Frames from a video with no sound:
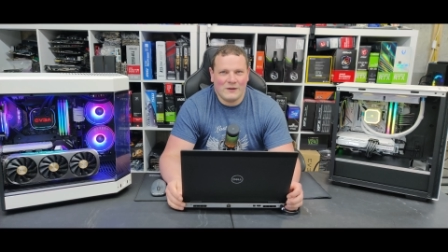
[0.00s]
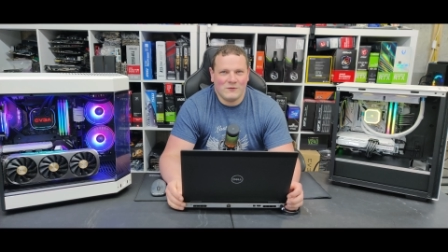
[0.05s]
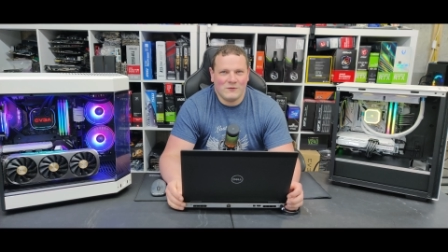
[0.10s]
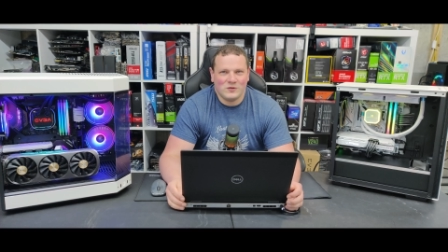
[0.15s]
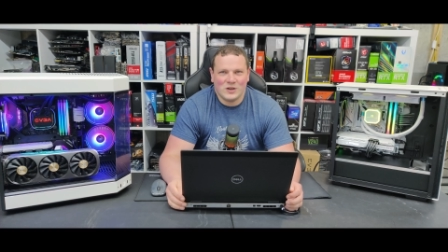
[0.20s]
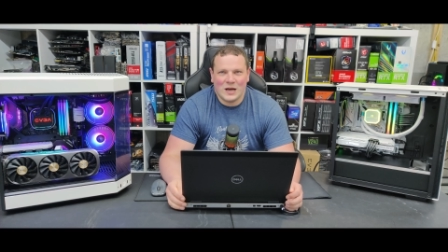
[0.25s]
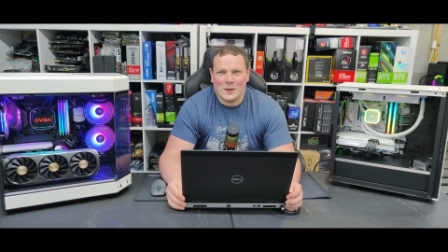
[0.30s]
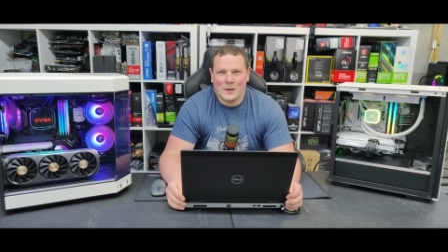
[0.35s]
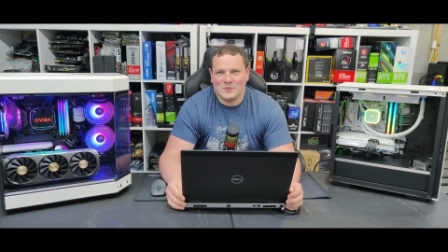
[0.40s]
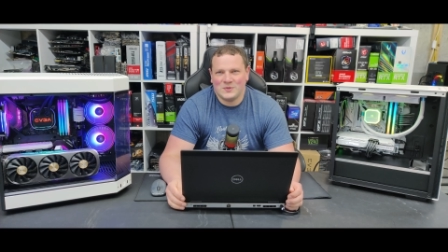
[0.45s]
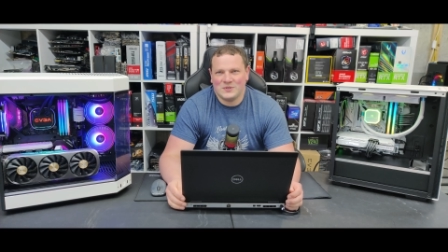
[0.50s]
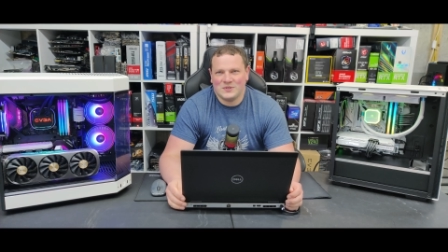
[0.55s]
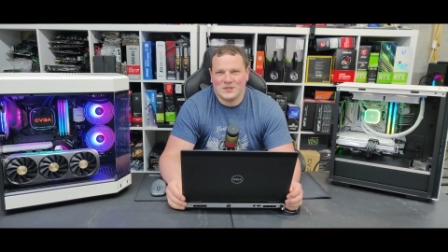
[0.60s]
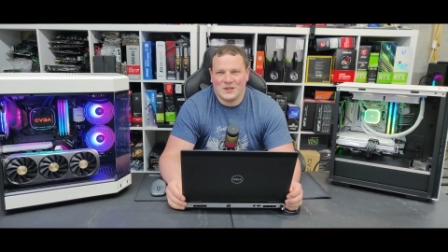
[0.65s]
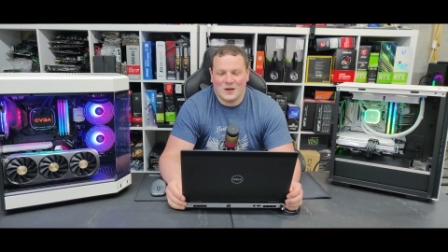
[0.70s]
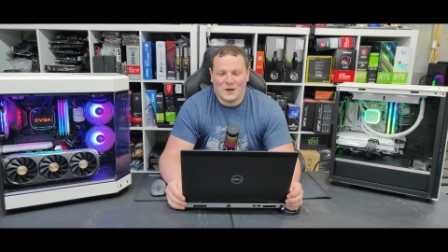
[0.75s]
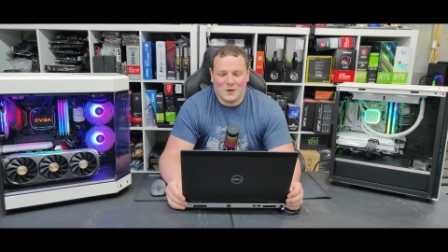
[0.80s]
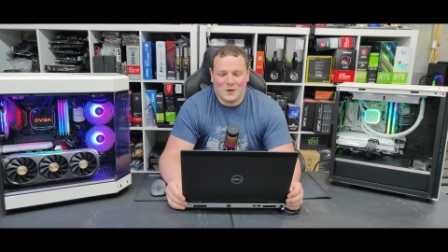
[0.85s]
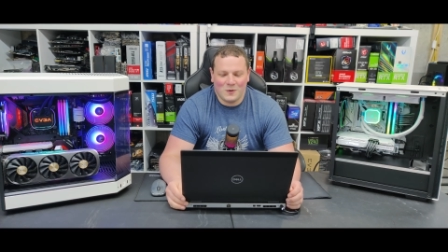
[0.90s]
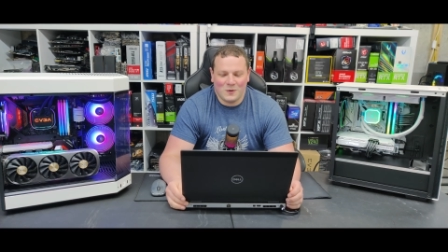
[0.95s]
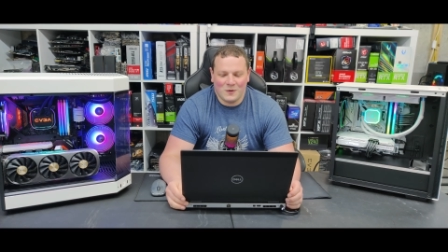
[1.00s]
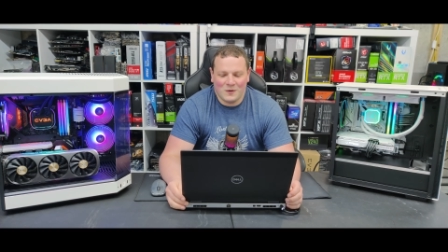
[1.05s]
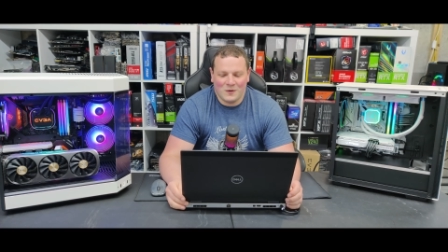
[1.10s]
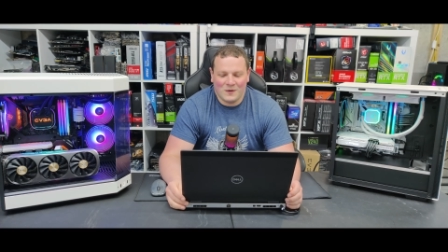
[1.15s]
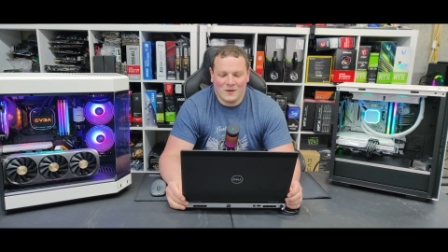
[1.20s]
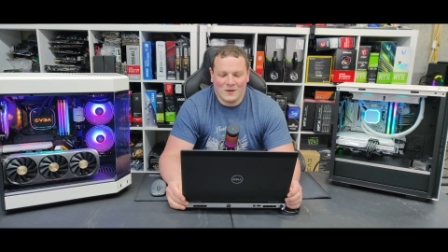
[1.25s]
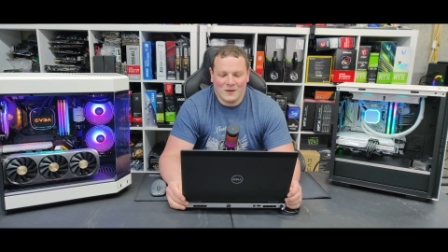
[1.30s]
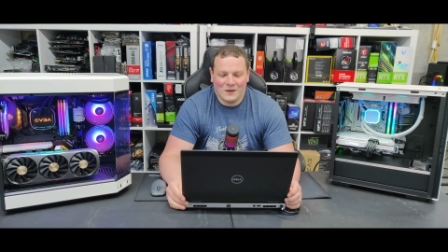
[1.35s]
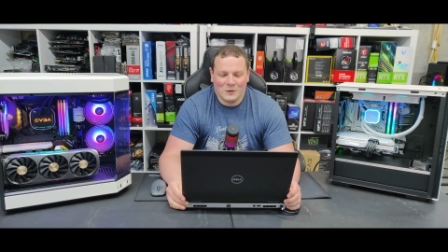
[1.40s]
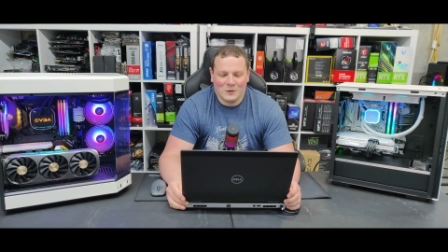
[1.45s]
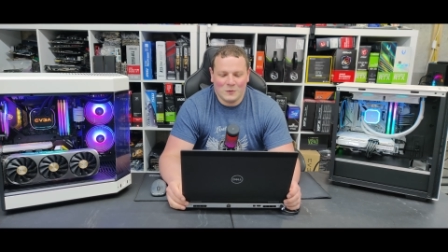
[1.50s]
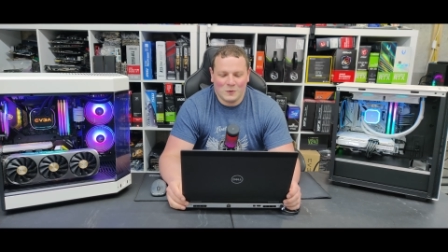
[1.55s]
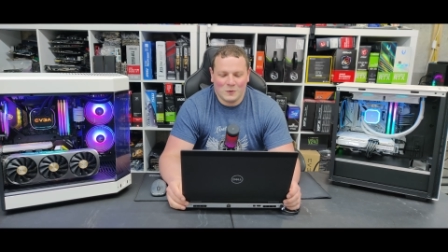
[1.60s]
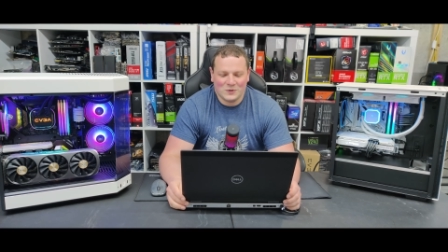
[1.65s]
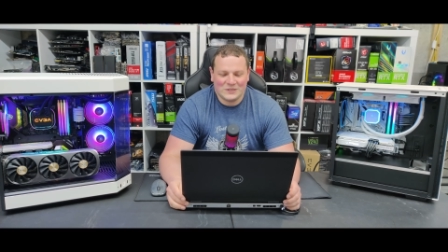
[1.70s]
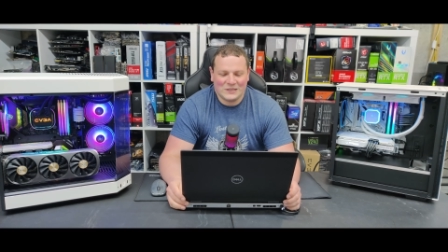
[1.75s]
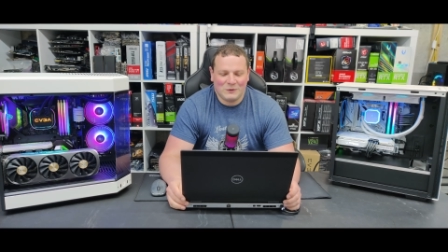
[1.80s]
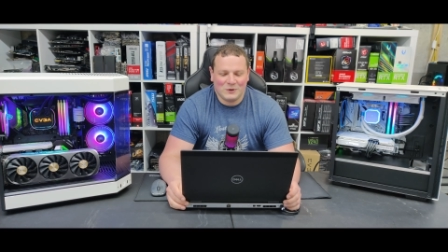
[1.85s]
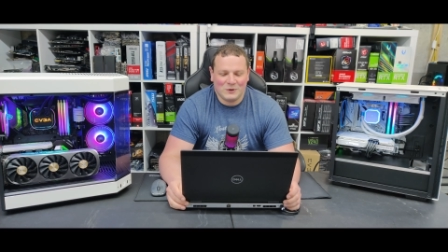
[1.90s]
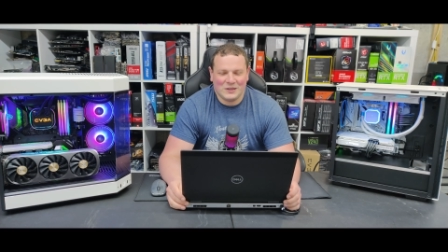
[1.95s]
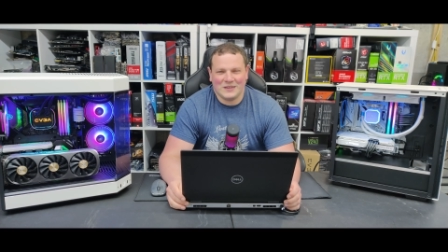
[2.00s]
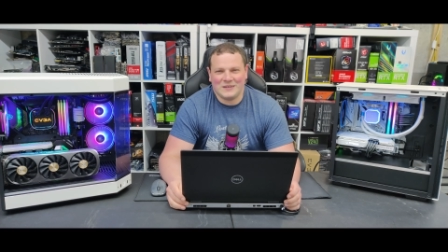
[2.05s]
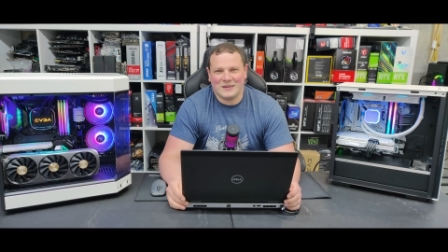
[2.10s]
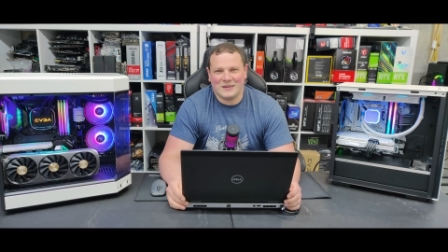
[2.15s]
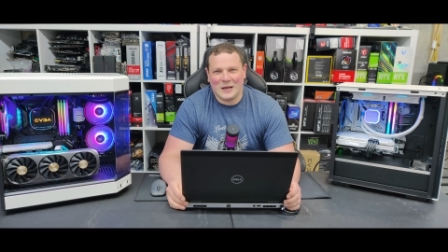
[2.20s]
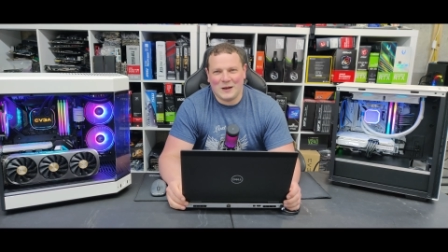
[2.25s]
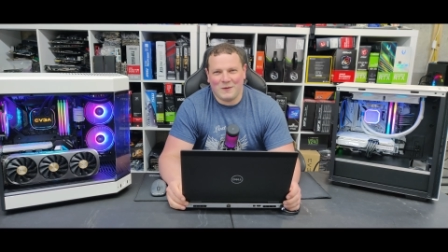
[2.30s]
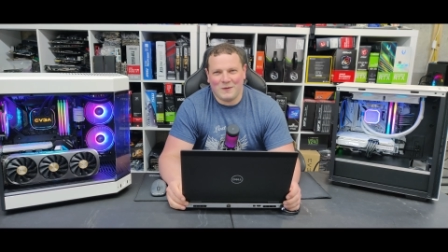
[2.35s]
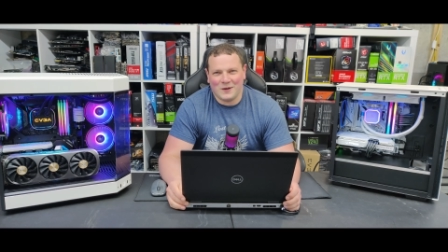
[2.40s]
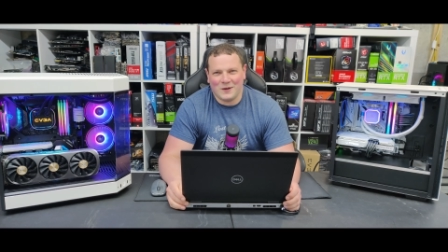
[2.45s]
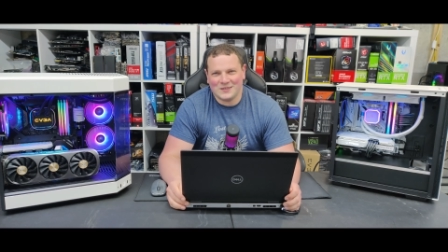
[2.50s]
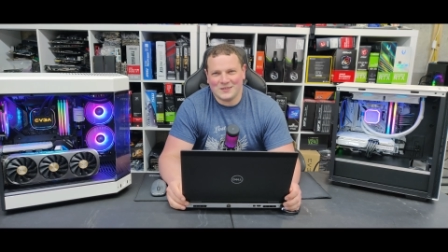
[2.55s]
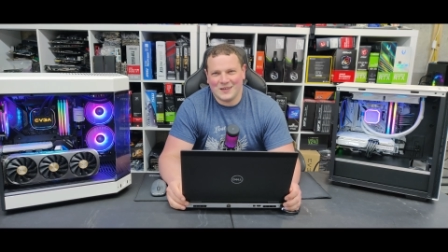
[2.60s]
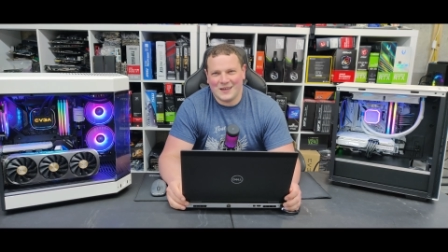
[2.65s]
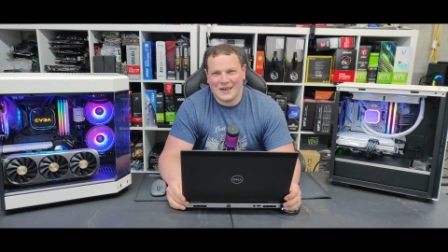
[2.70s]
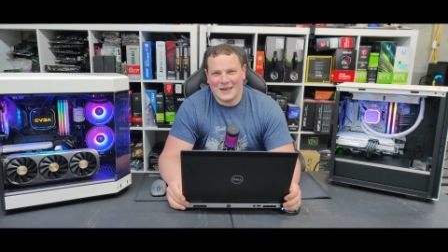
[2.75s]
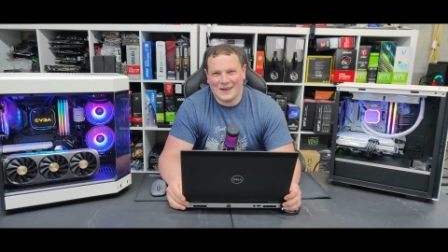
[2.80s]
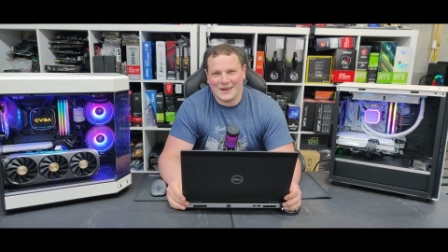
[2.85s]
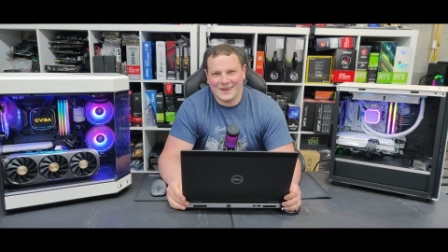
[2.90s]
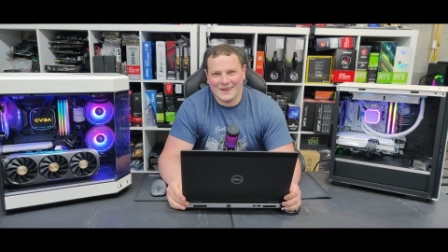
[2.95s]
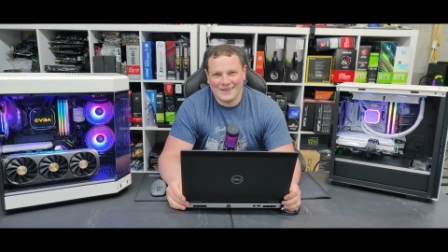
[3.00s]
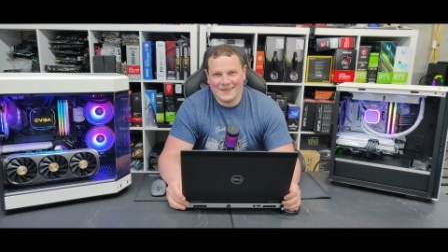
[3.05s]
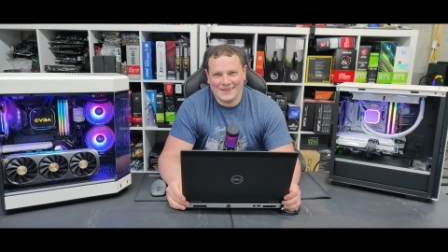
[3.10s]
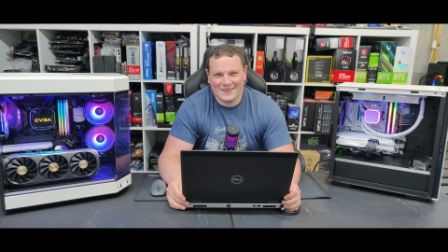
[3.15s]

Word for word: drops, so we'll see what the data looks like,